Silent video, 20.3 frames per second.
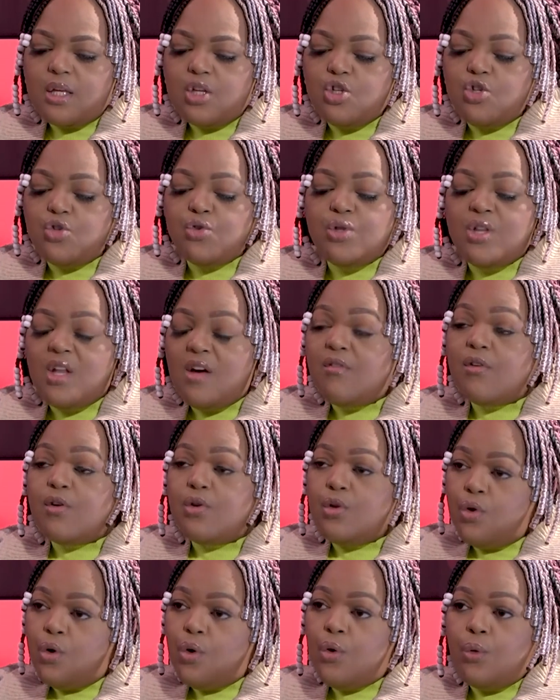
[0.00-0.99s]
you never
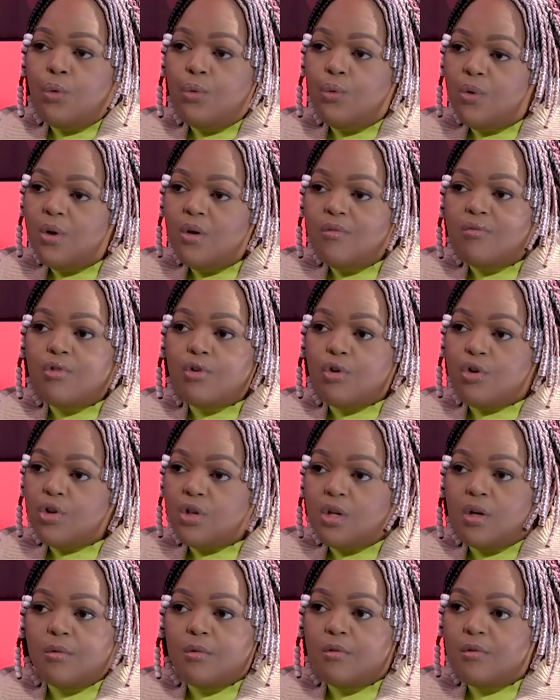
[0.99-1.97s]
know if you're
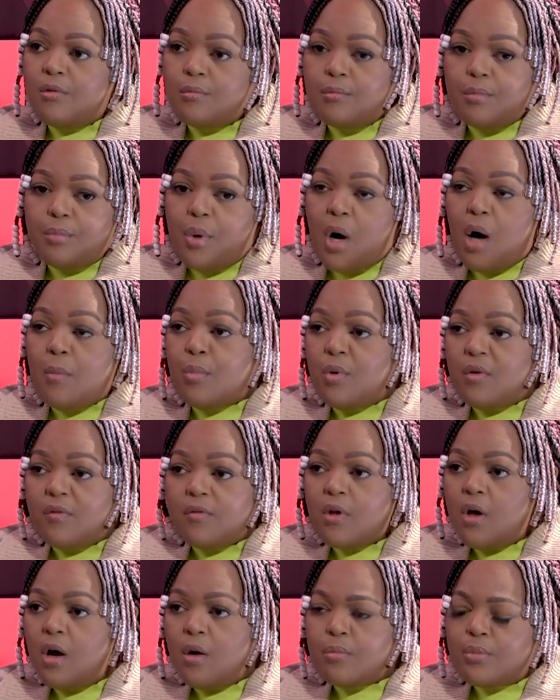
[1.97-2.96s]
gonna pop or
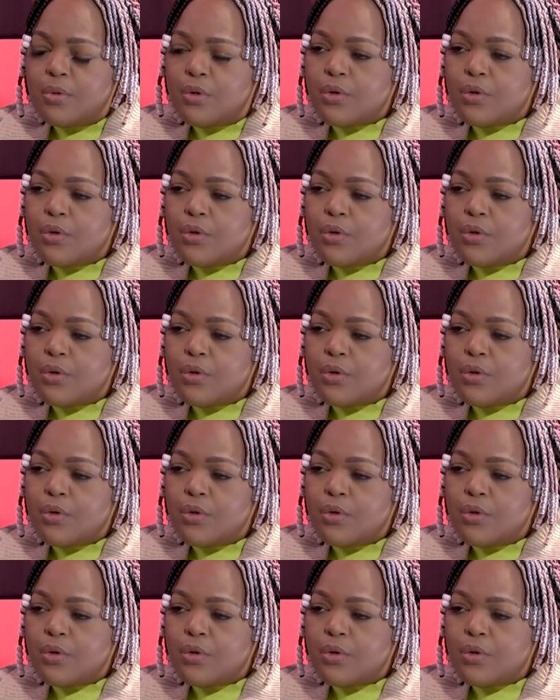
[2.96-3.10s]
flop.